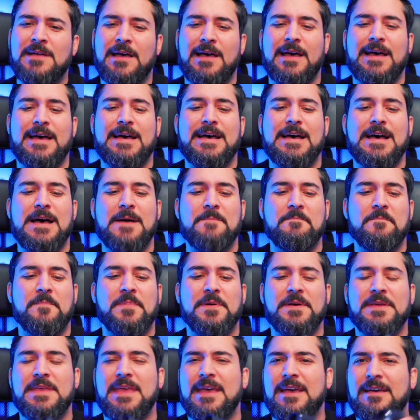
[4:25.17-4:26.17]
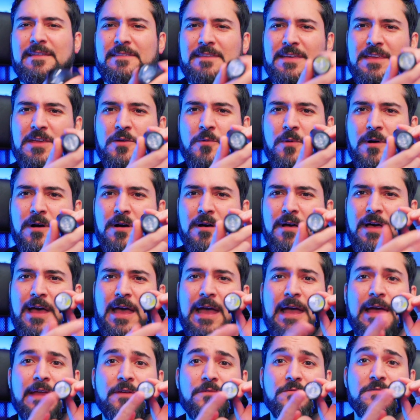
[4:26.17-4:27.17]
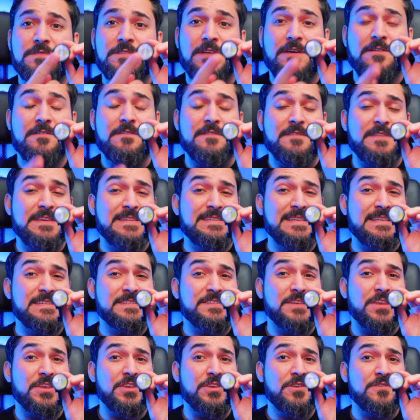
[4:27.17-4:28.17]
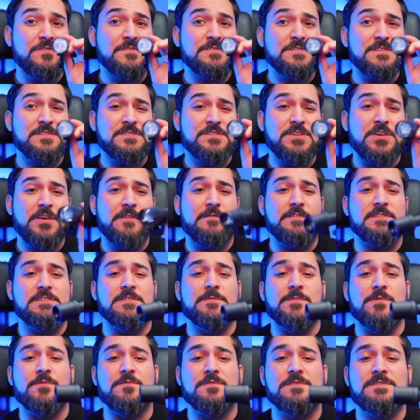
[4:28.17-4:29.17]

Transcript: But yeah, there you are. And also this is user serviceable.